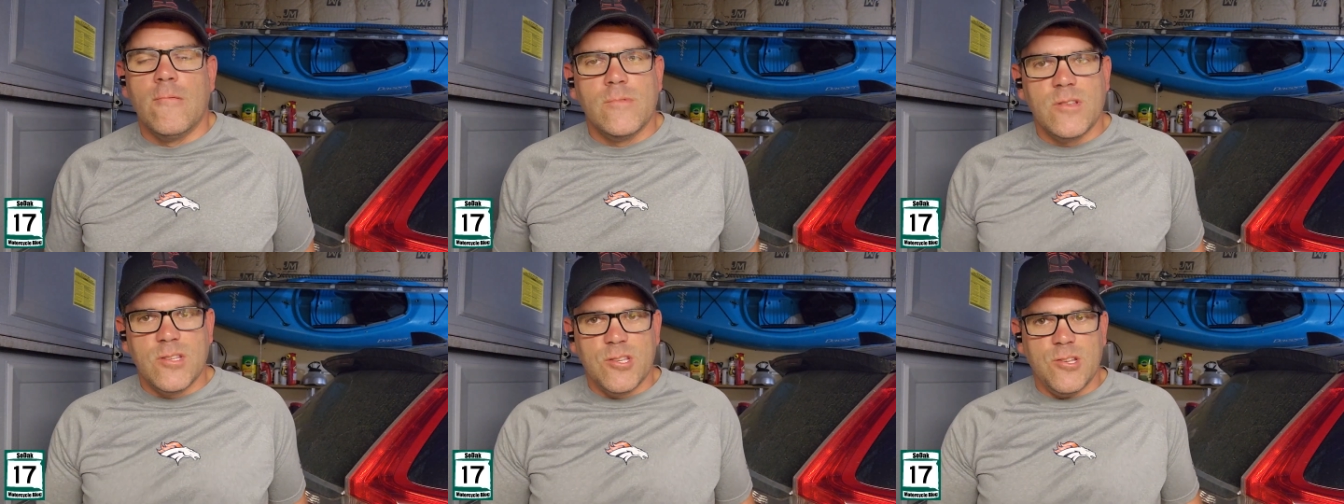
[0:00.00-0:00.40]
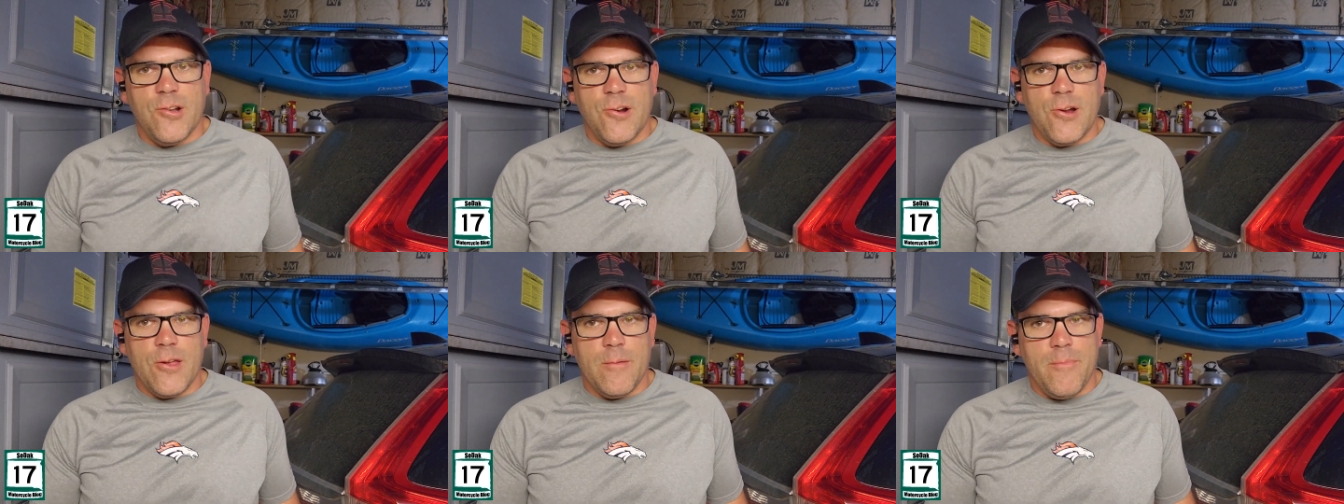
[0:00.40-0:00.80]

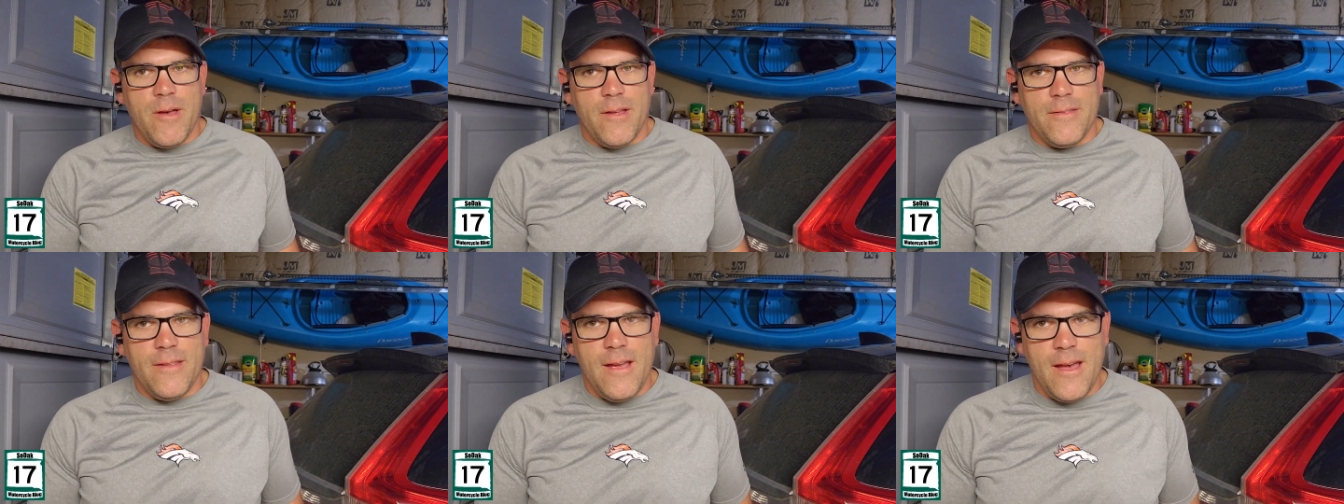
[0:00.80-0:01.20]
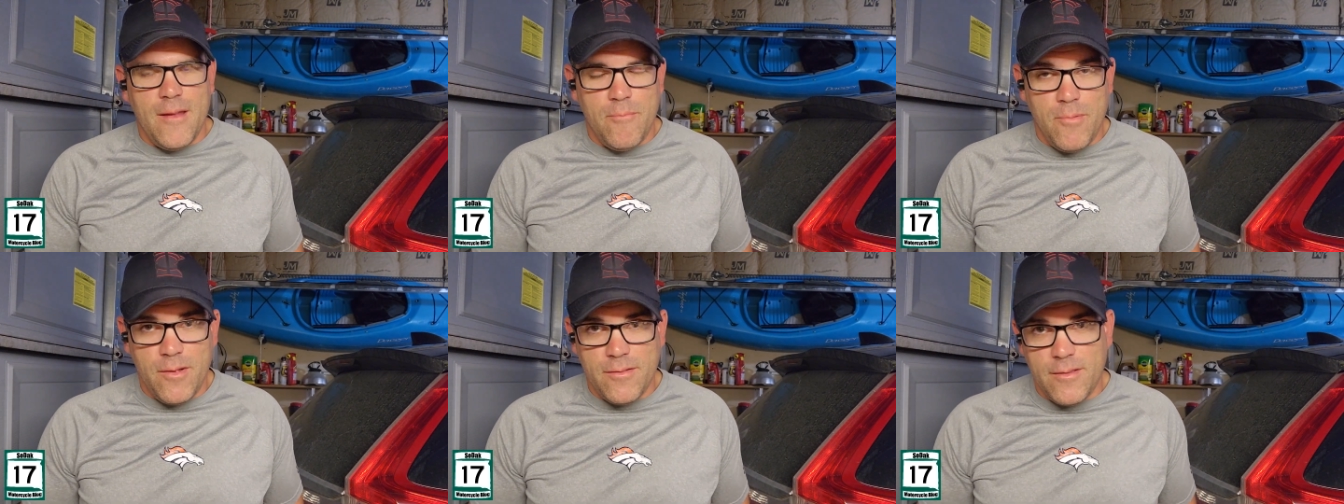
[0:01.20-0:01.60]
sorry about
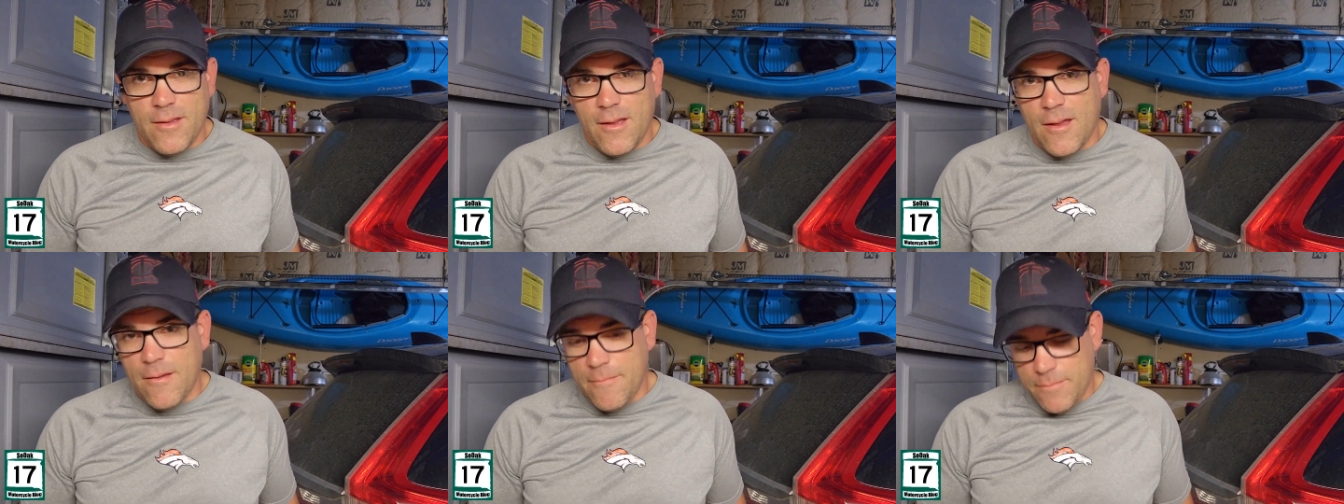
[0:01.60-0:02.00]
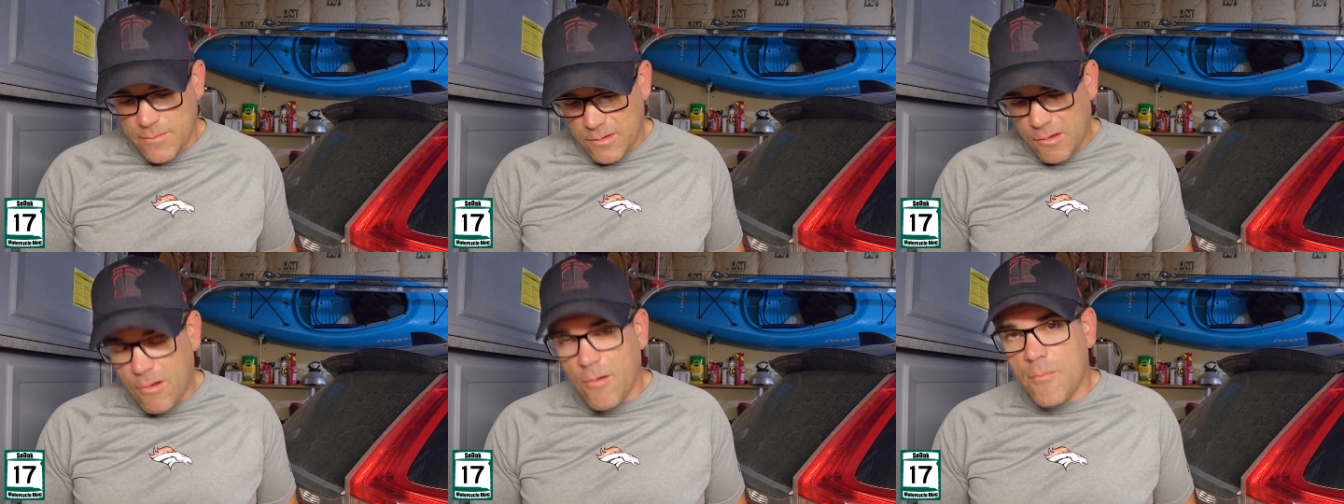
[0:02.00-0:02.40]
that but uh
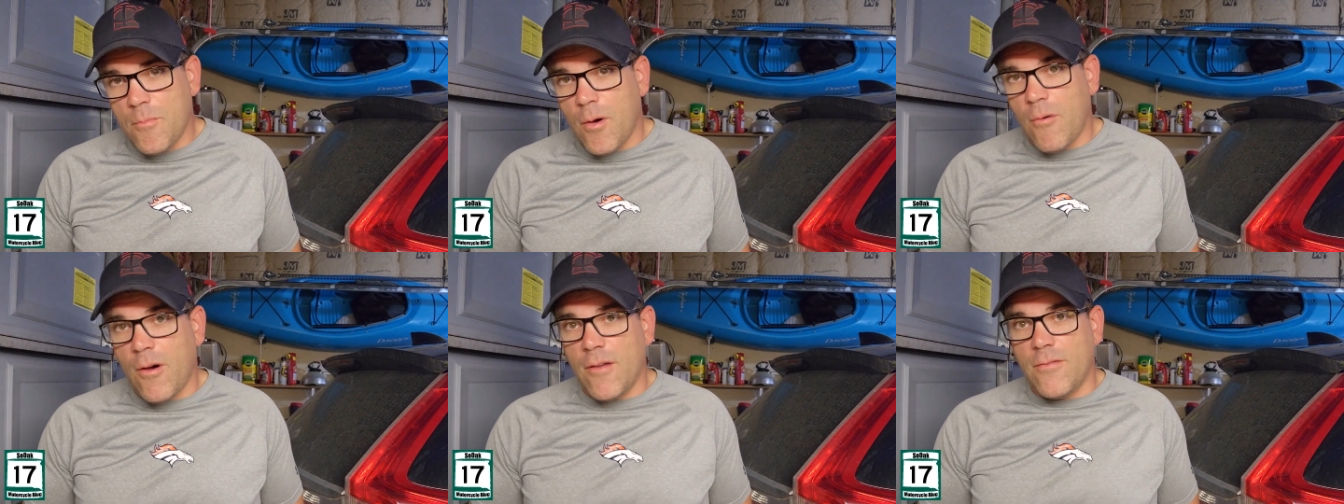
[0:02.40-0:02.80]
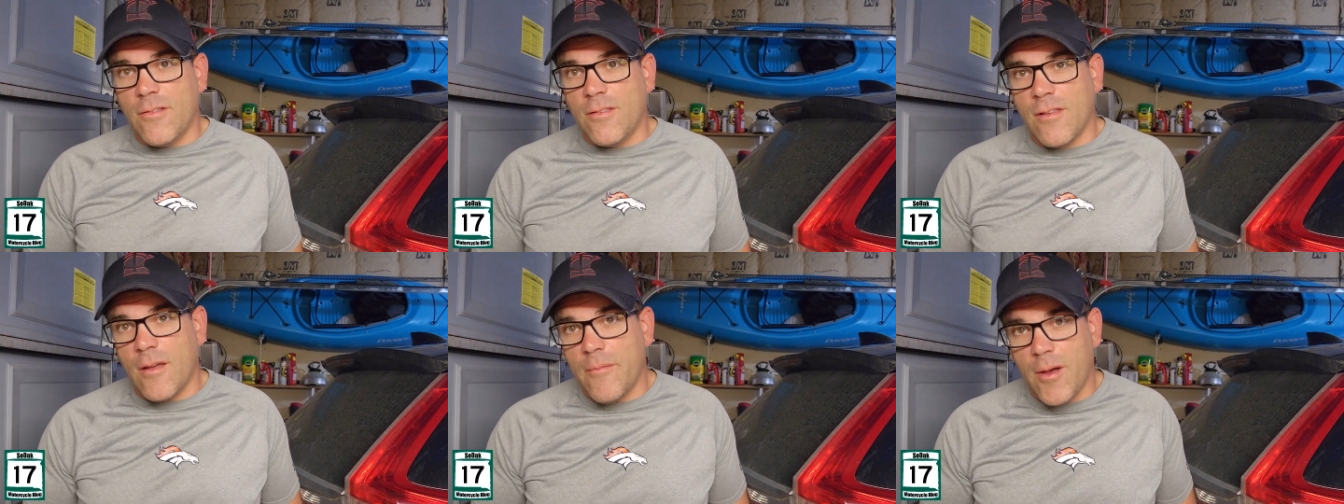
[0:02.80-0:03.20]
so my wife's
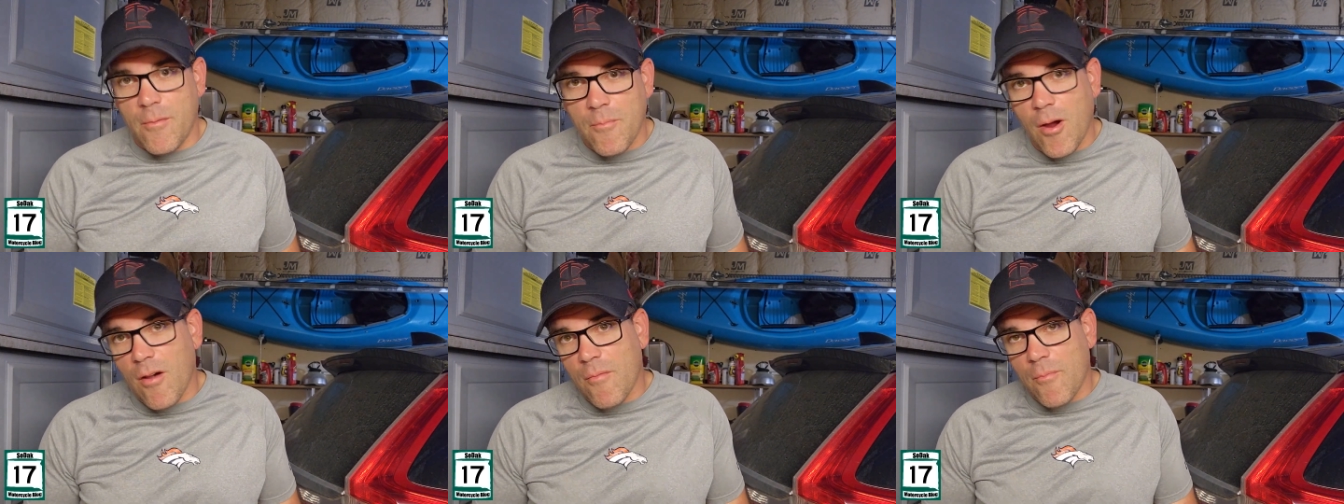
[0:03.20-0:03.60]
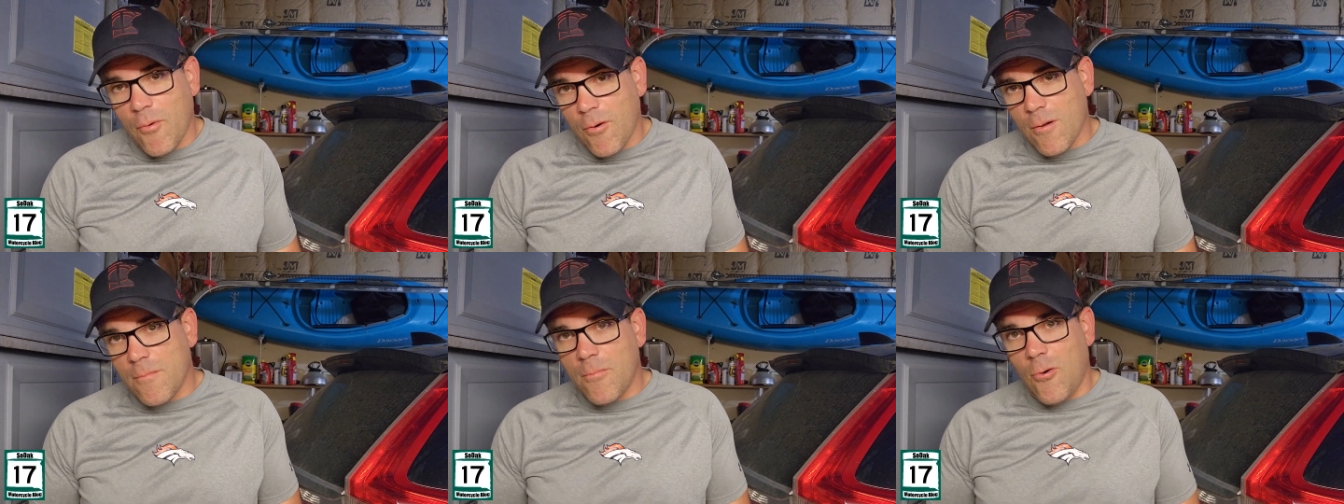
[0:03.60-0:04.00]
just come up brought an
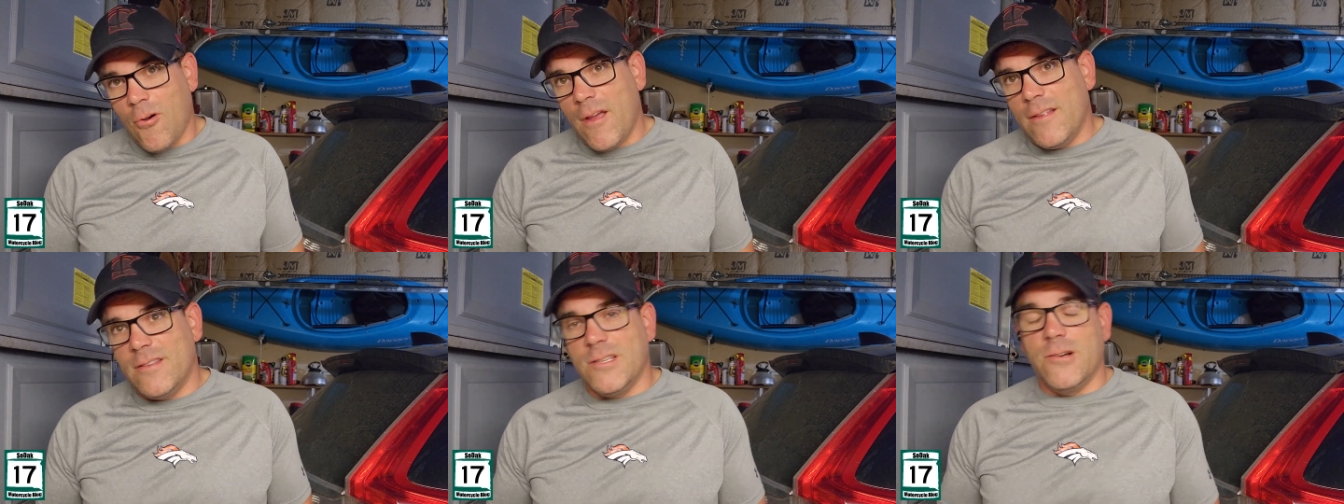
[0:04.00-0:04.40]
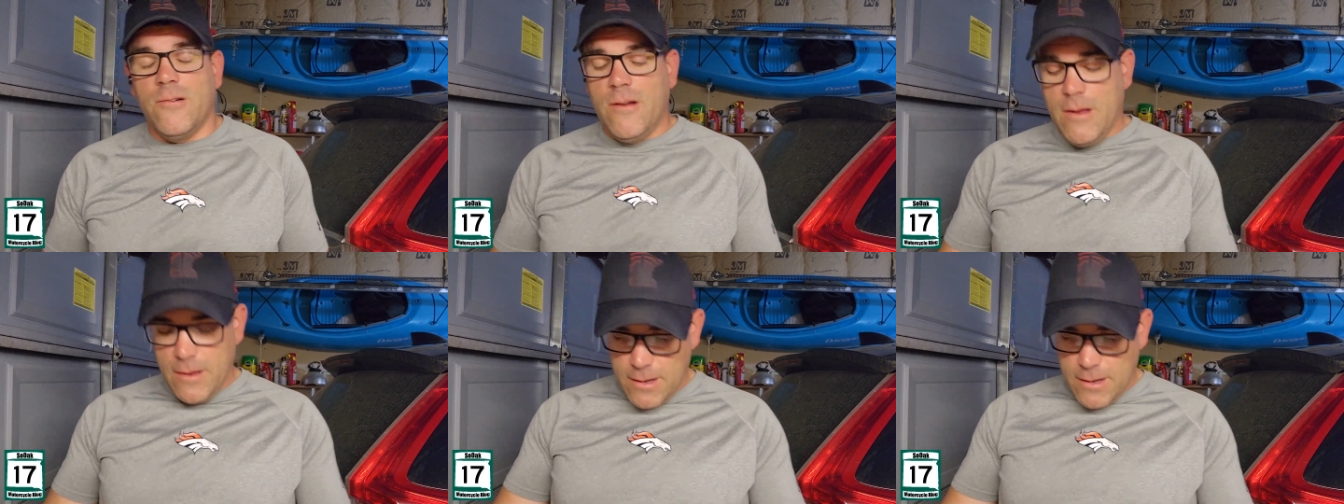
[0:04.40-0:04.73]
important point. So,